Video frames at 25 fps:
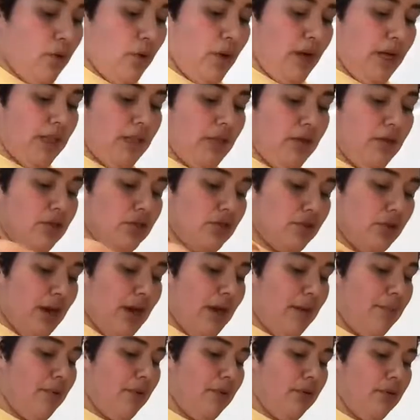little
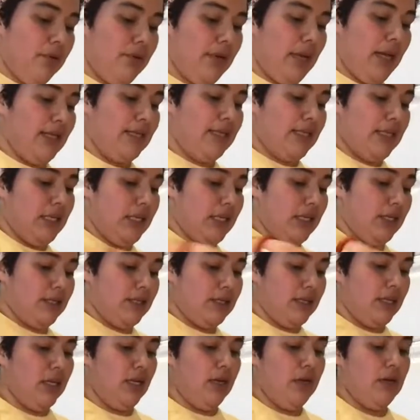scramble, nice and
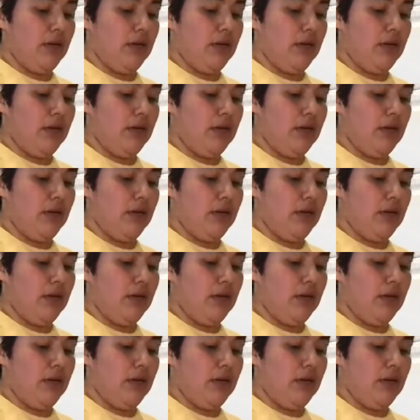easy.